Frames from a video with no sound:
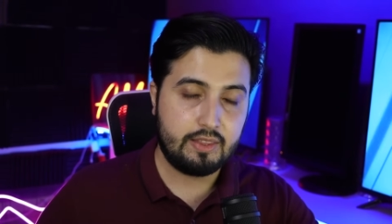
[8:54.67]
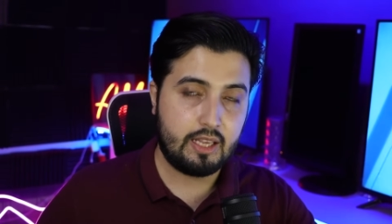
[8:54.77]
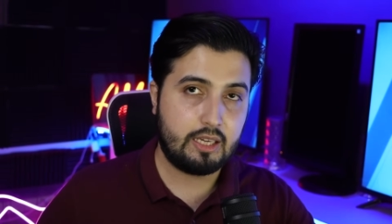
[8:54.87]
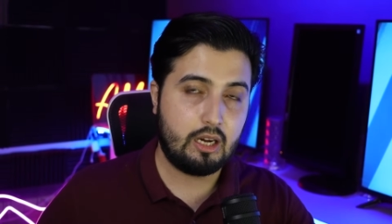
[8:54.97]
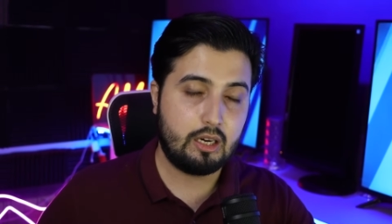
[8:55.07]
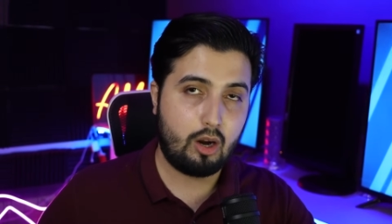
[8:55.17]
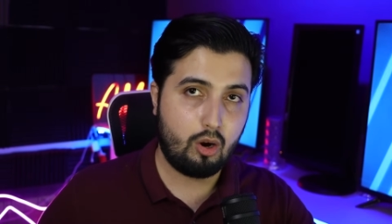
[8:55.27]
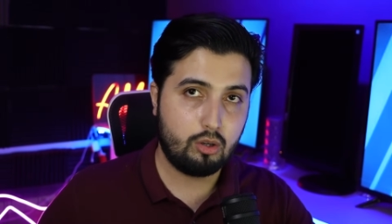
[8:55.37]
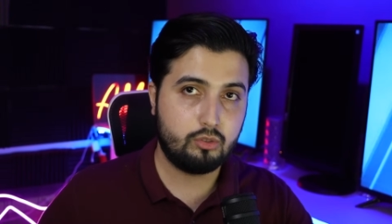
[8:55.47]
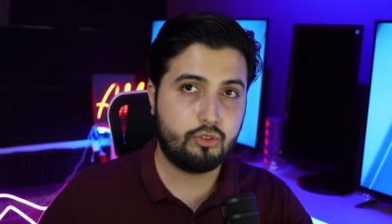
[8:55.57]
that are
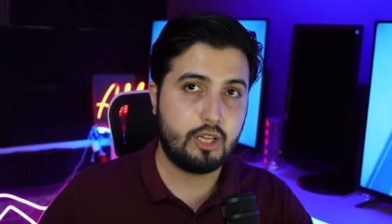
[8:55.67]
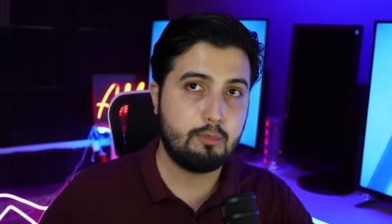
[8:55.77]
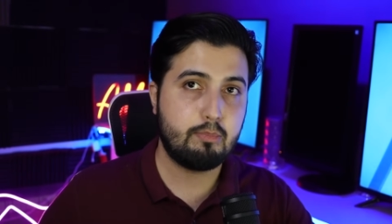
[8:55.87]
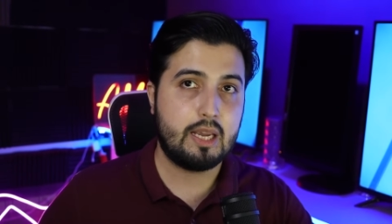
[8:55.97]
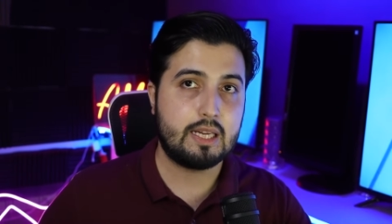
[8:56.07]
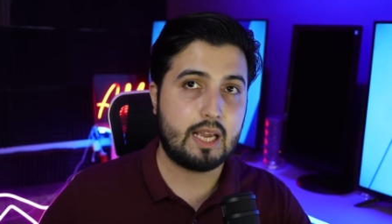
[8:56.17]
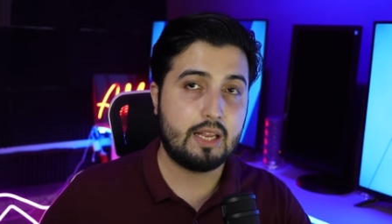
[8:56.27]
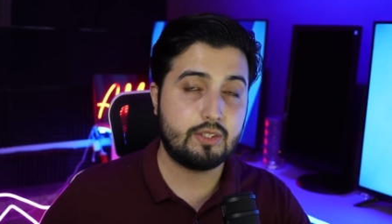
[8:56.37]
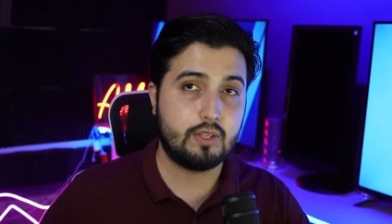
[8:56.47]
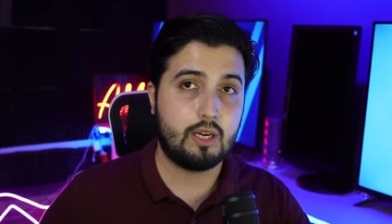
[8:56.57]
already made
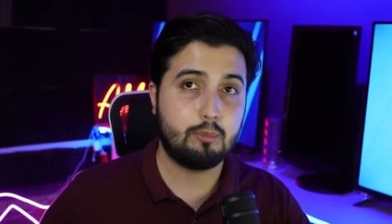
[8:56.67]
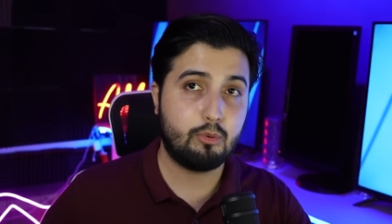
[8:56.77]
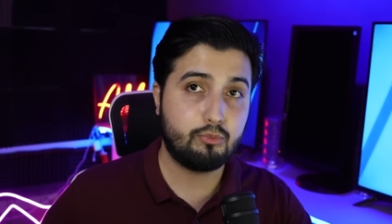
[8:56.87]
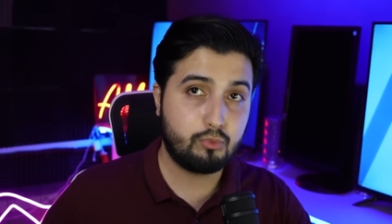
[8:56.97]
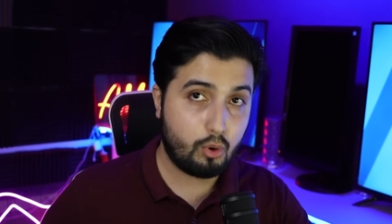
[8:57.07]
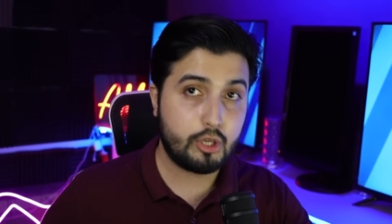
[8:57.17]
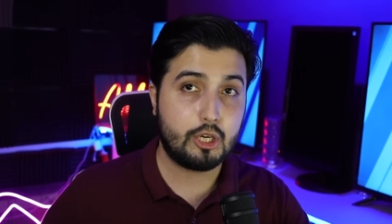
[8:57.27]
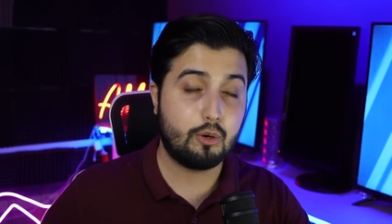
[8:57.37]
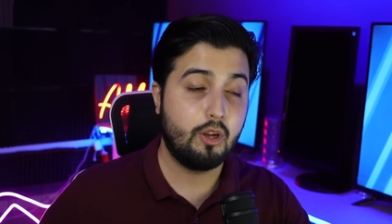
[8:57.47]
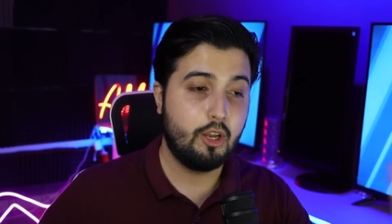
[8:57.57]
and set up for
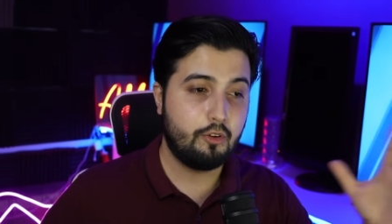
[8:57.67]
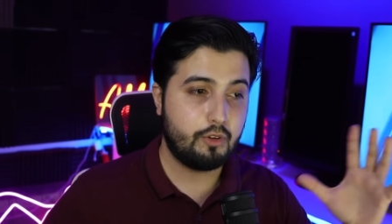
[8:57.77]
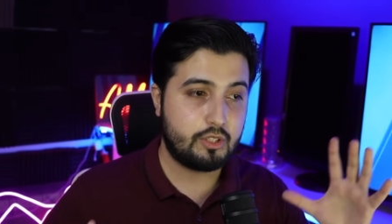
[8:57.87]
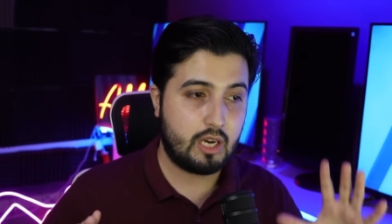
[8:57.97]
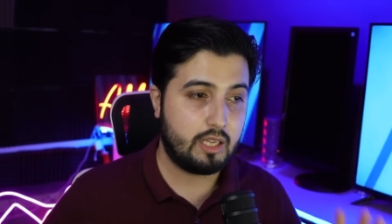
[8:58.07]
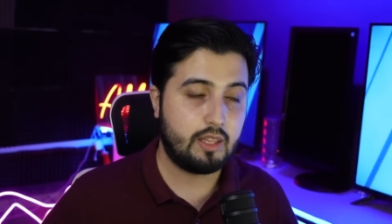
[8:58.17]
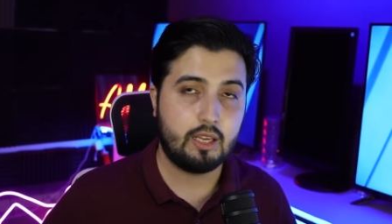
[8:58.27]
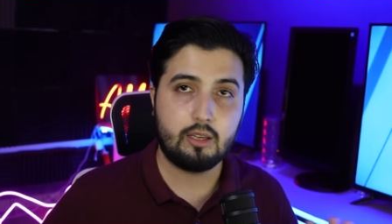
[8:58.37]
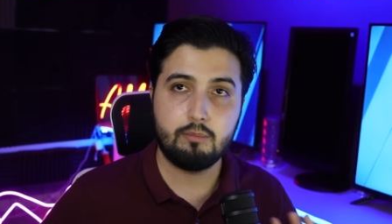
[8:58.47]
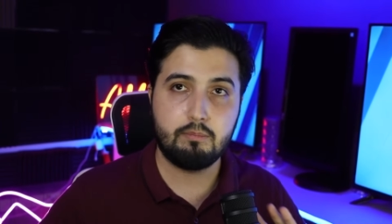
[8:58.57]
you which i
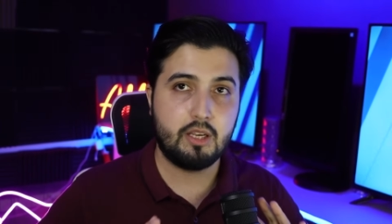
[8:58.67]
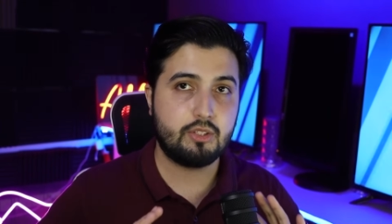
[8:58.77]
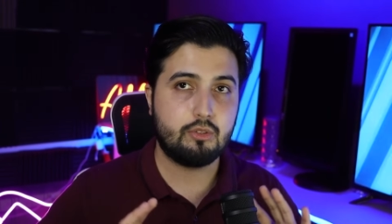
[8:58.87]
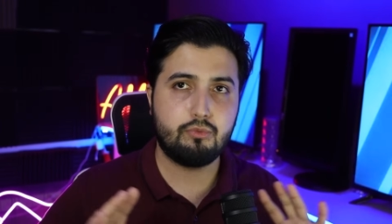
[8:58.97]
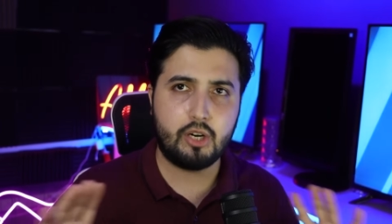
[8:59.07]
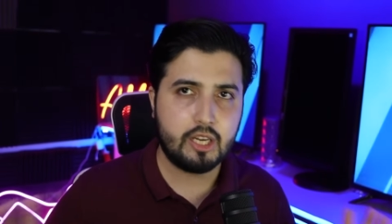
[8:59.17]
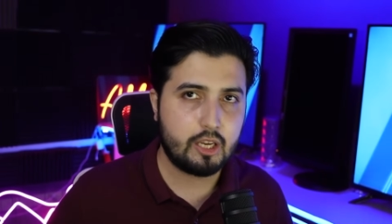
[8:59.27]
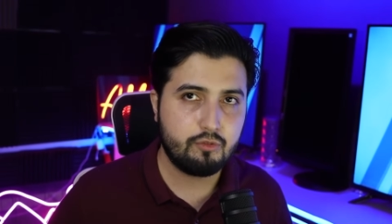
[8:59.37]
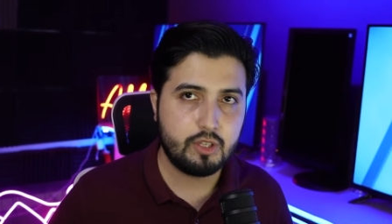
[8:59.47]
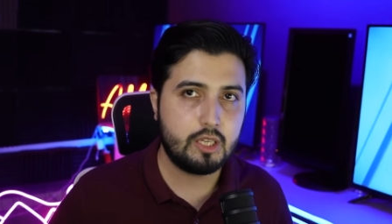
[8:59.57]
think makes it very
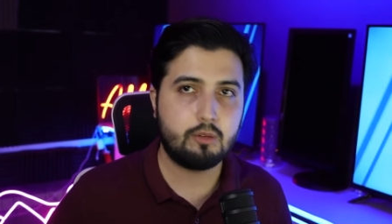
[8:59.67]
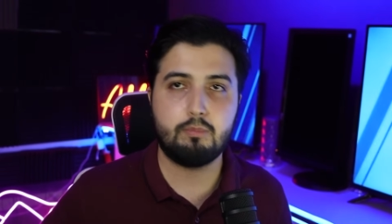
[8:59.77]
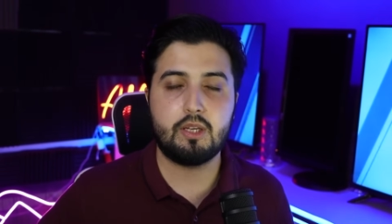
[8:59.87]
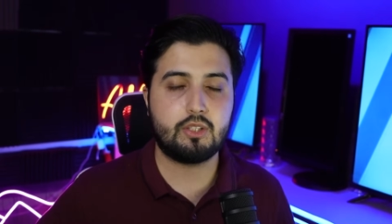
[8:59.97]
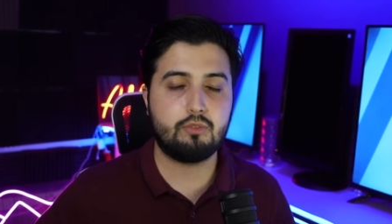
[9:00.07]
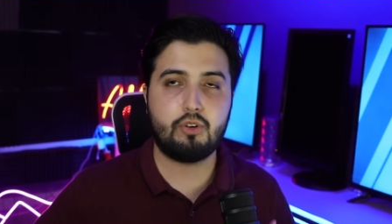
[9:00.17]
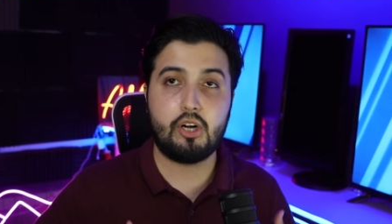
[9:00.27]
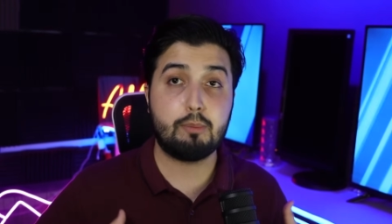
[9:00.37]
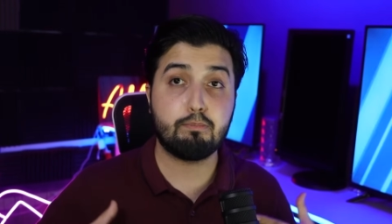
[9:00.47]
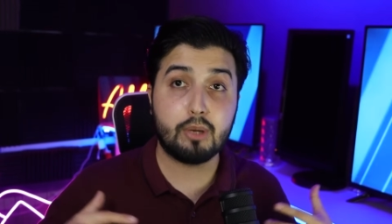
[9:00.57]
convenient makes it
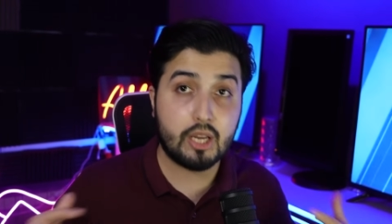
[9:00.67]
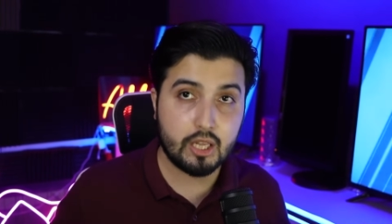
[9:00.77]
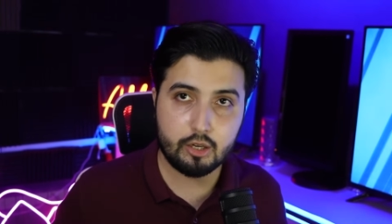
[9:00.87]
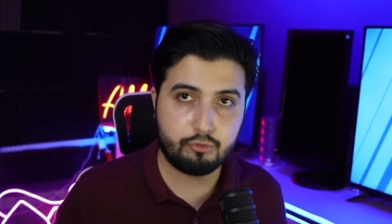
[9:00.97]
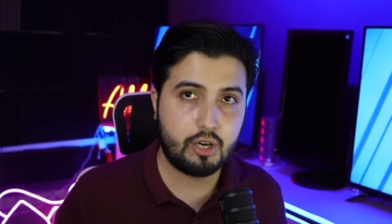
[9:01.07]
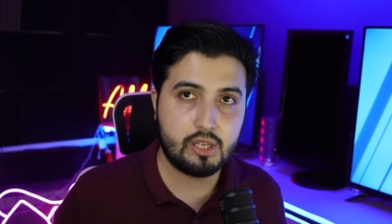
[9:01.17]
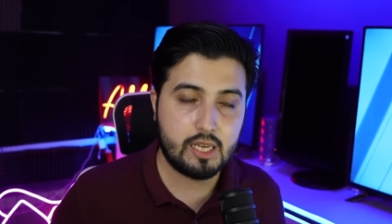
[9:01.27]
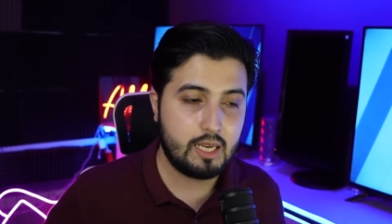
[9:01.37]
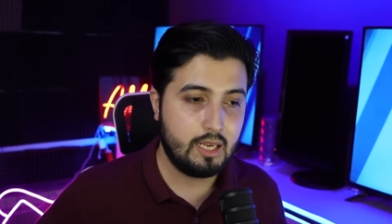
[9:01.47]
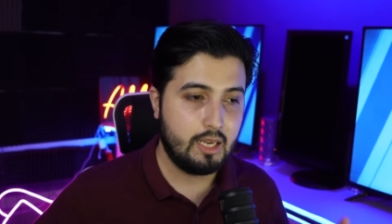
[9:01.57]
very beginner friendly